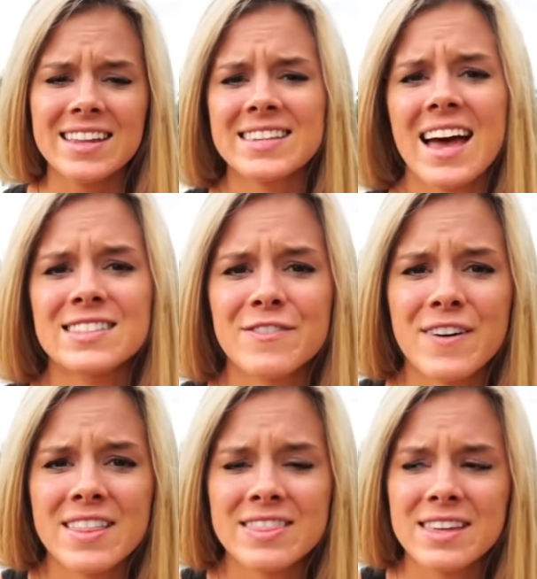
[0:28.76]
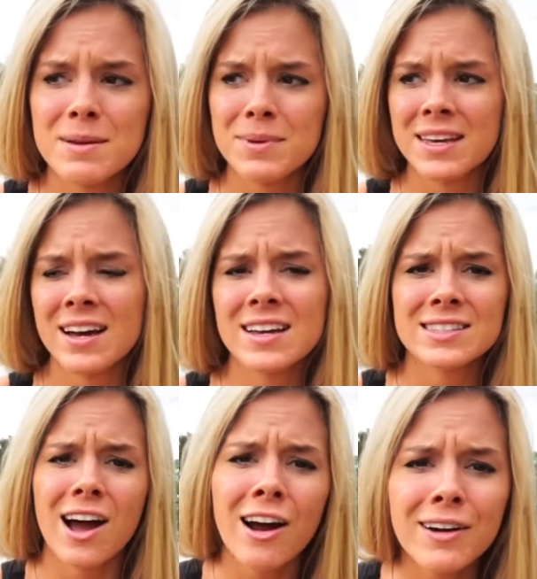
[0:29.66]
it has a fun theme
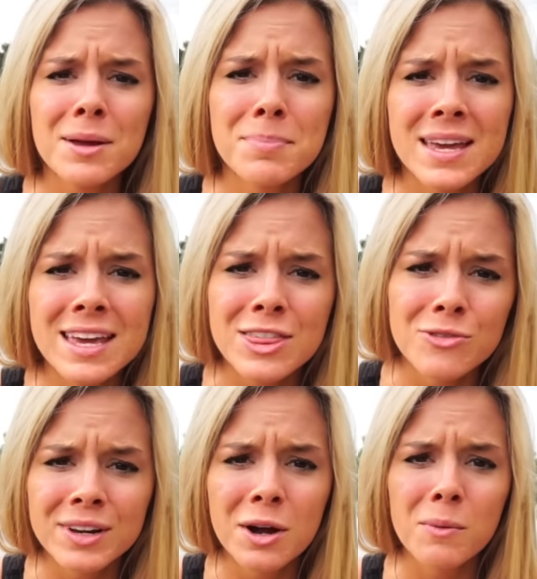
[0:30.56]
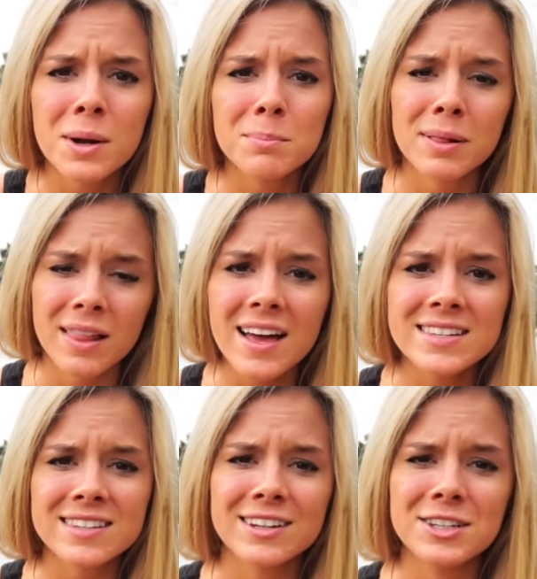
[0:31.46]
because R I P three oh one
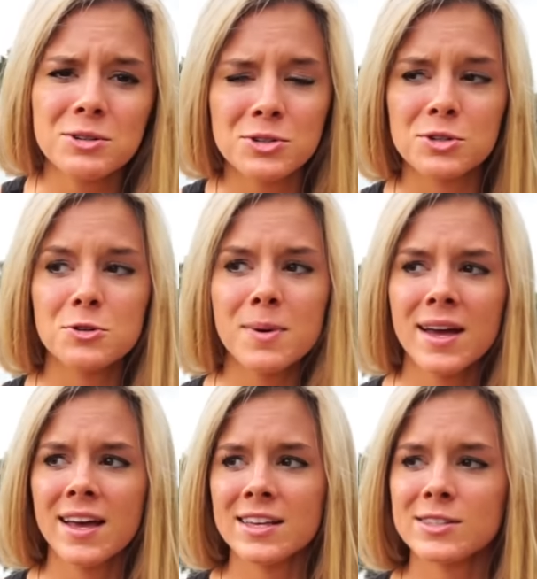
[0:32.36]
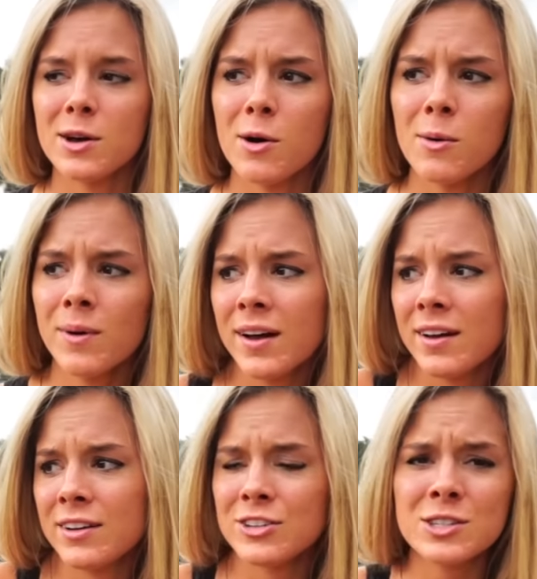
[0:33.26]
plus on YouTube, so
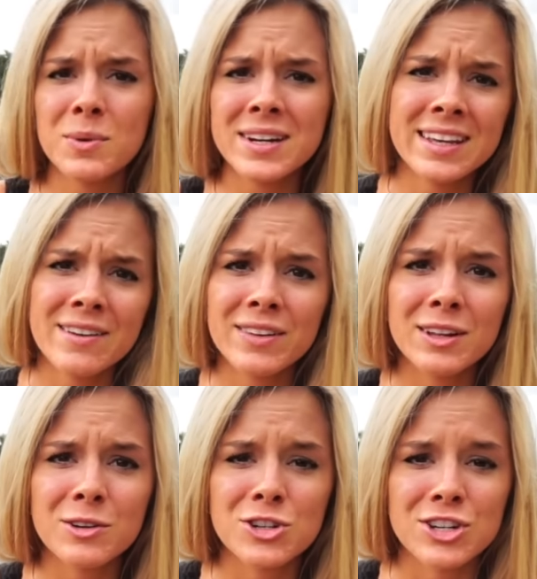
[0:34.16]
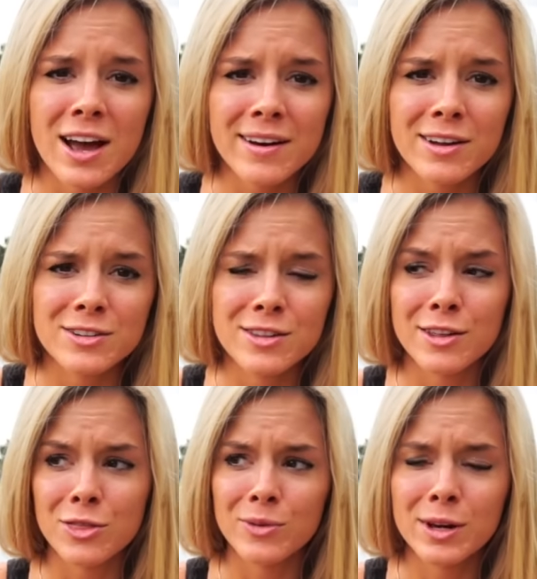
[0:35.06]
just wanted to give a little shout out to
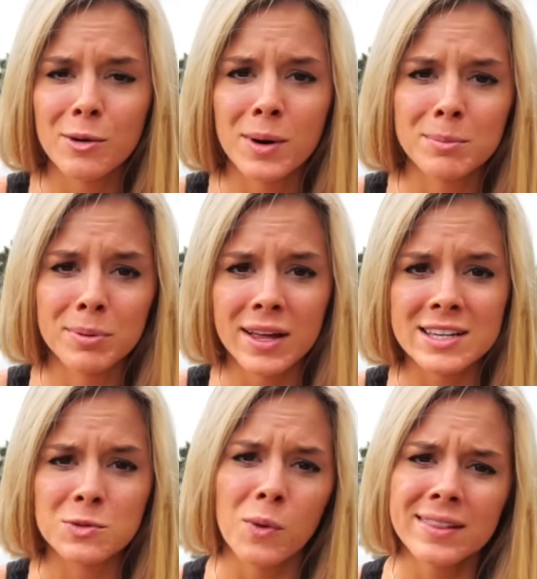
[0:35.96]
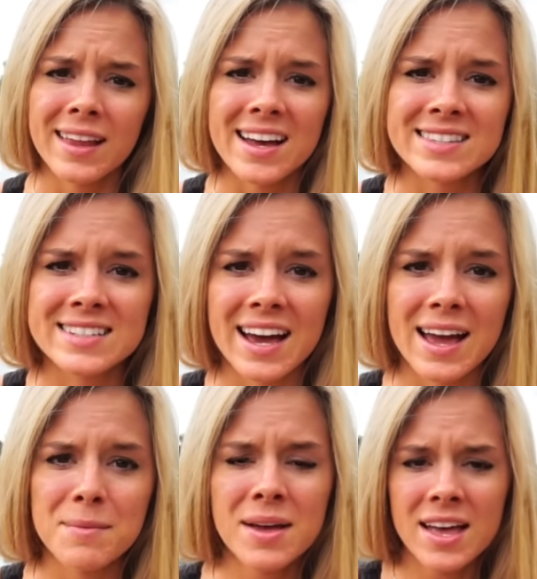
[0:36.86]
the three oh one plus one last
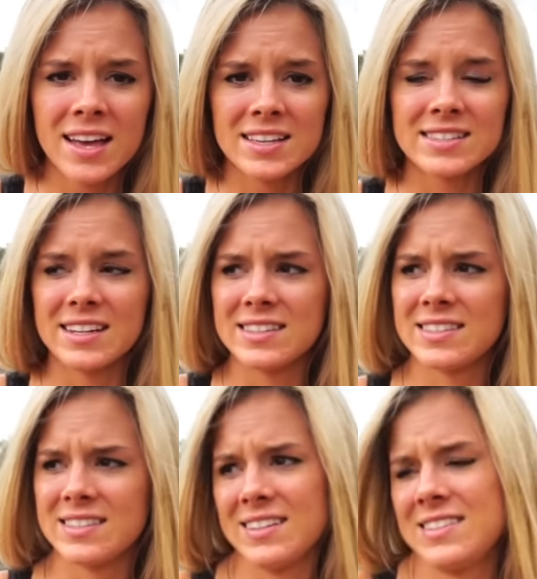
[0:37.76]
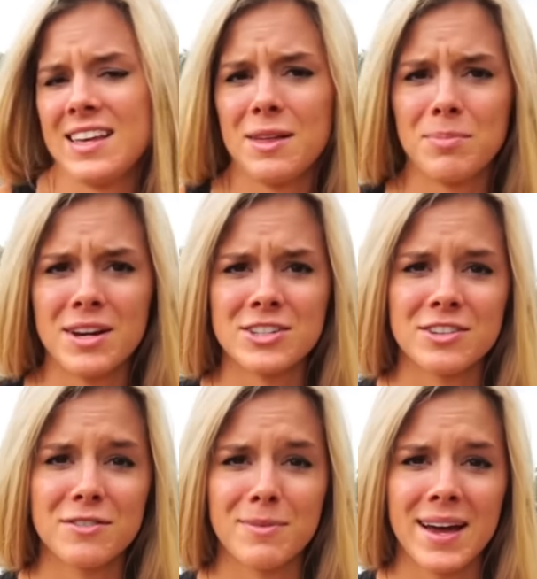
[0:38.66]
time since in
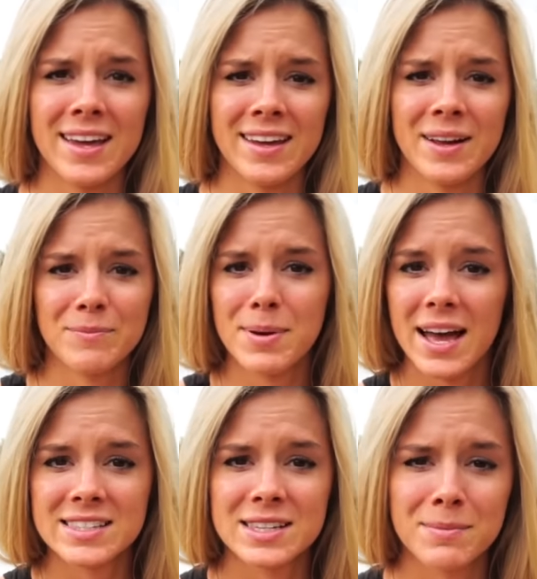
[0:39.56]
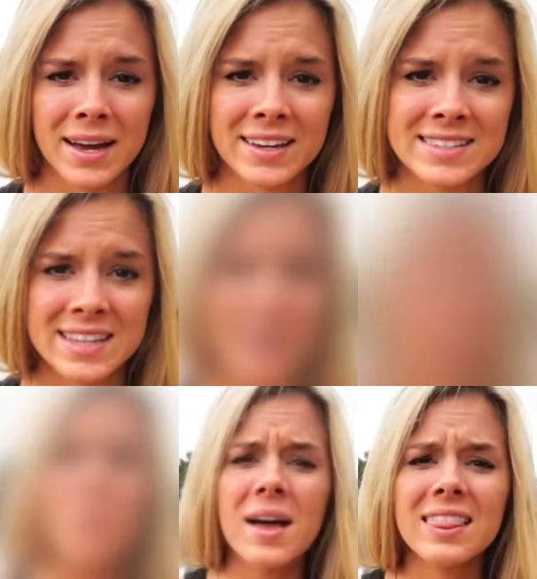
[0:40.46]
celebration of my passing my exam.
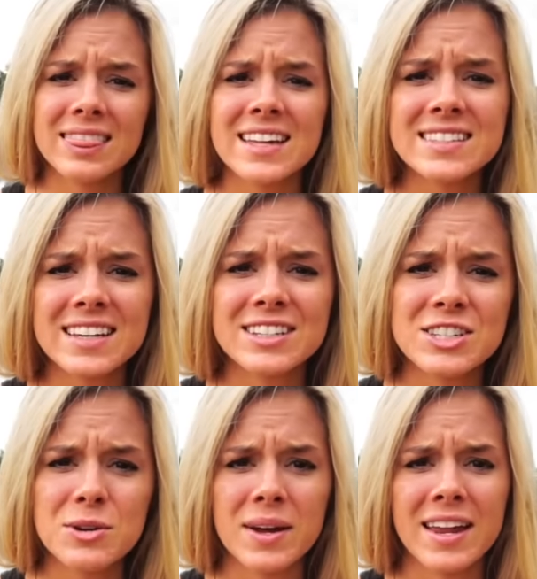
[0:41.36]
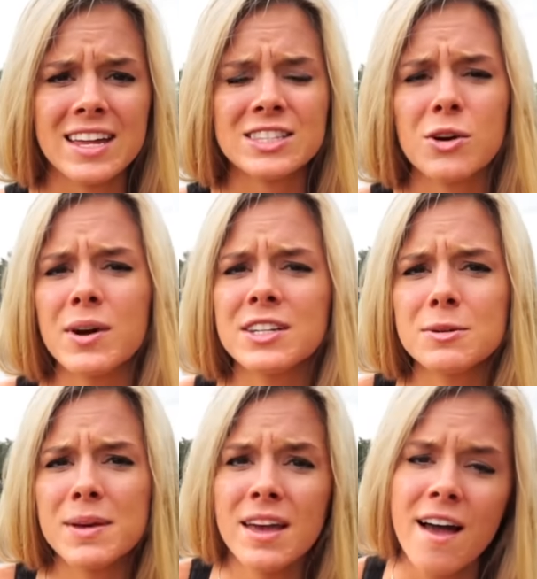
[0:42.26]
So let's get to it. It's
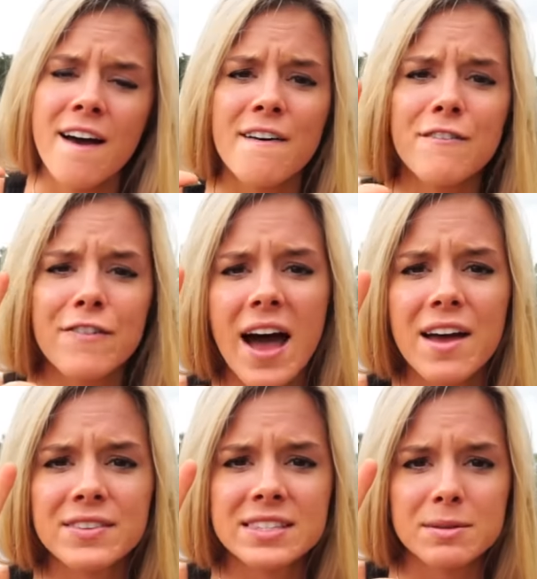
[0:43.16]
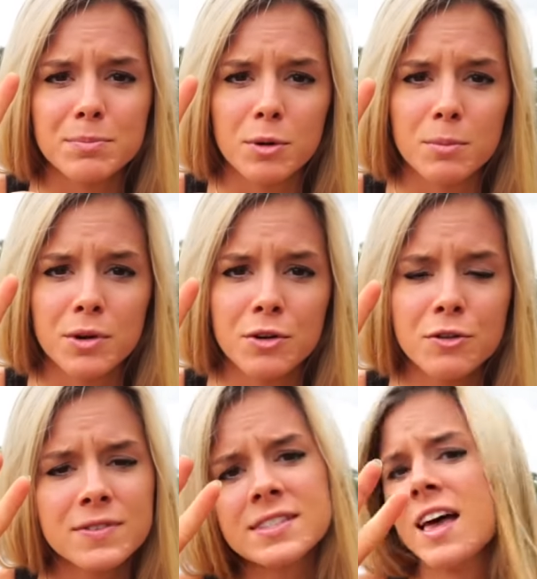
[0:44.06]
going to be five simple
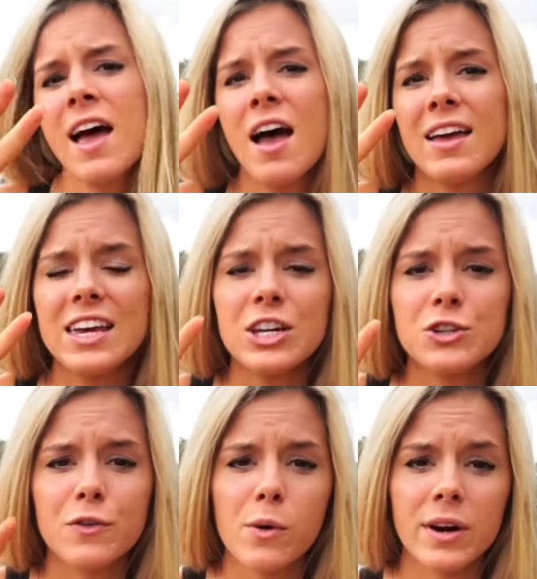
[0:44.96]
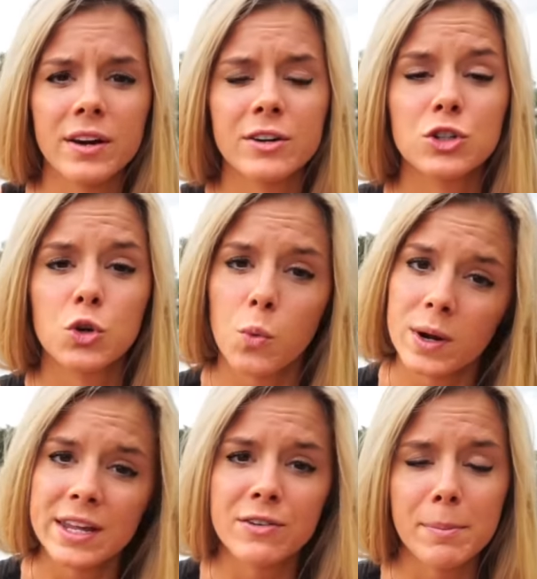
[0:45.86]
moves, each for
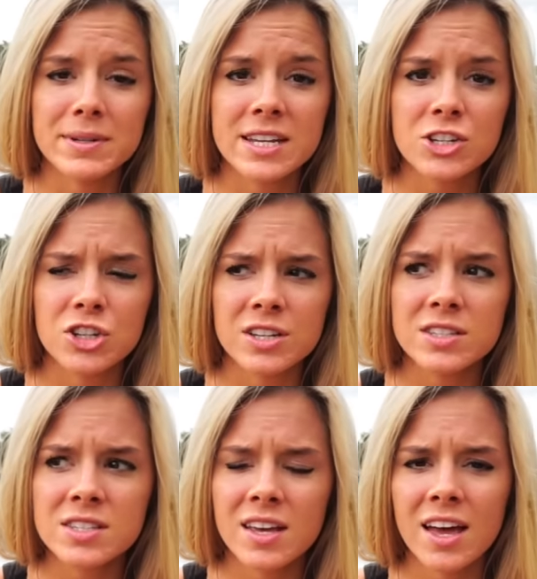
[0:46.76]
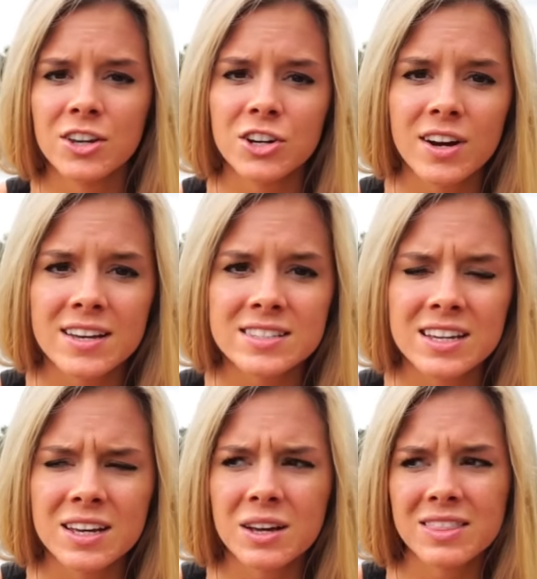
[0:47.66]
twenty repetitions, and you're
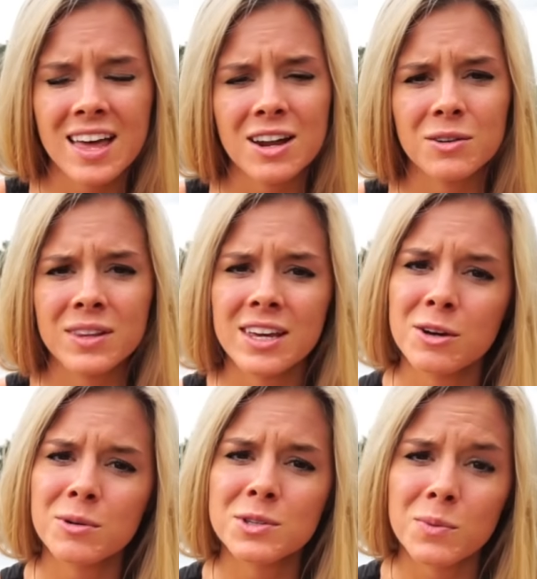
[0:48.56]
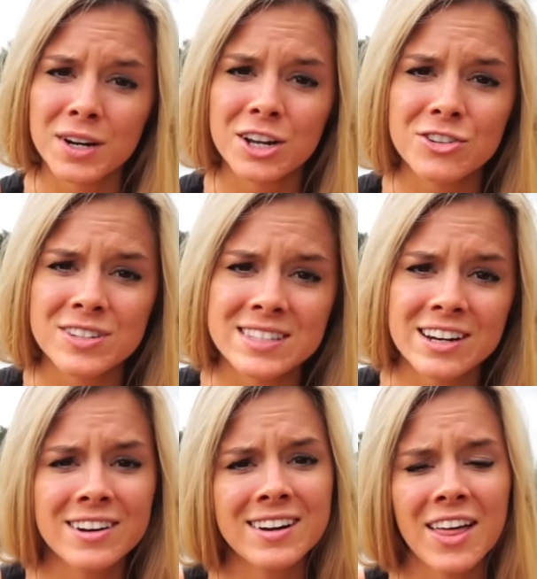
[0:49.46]
asking that only equals one hundred,
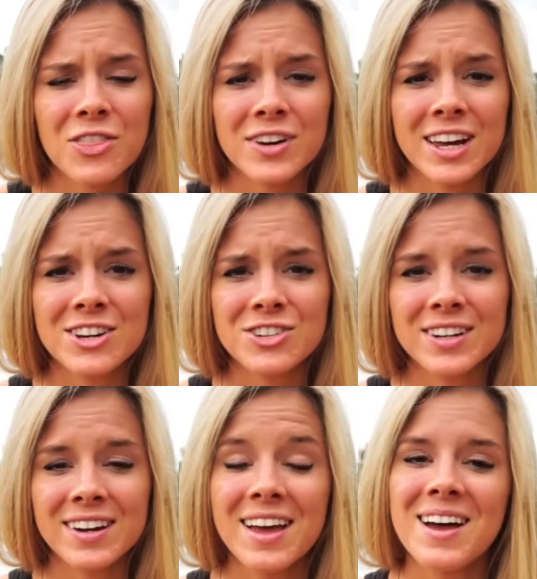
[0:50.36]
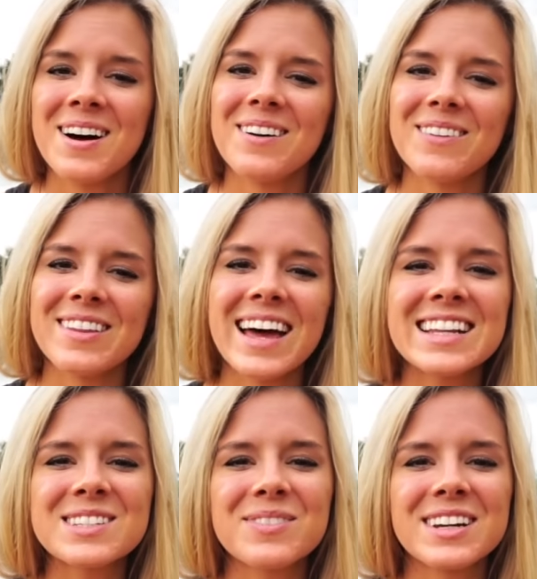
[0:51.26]
Sarah, not three hundred. Well,
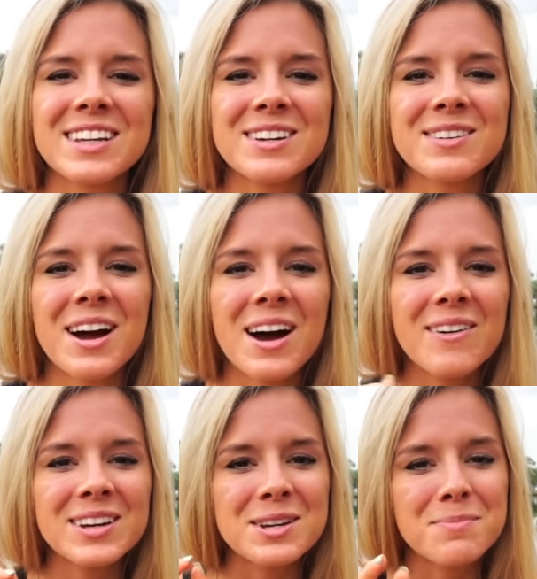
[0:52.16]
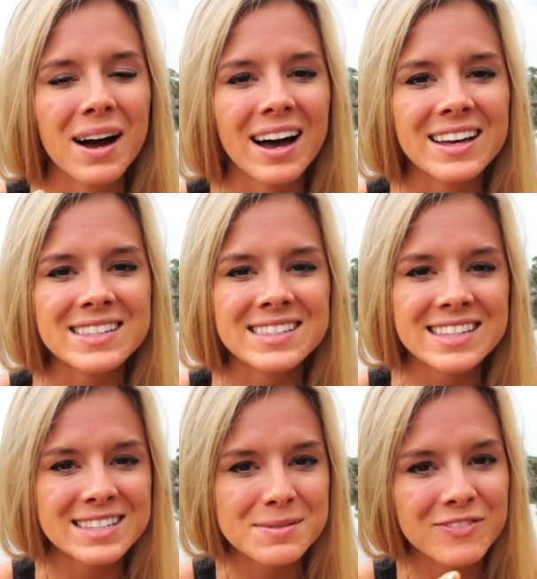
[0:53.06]
that's where you go and you
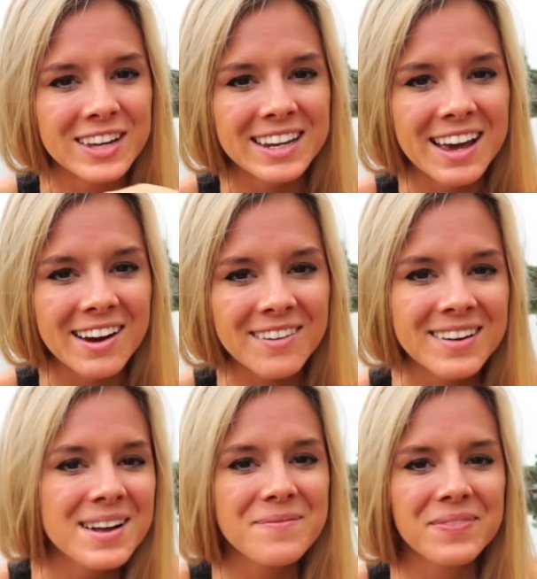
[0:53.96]
pause this video.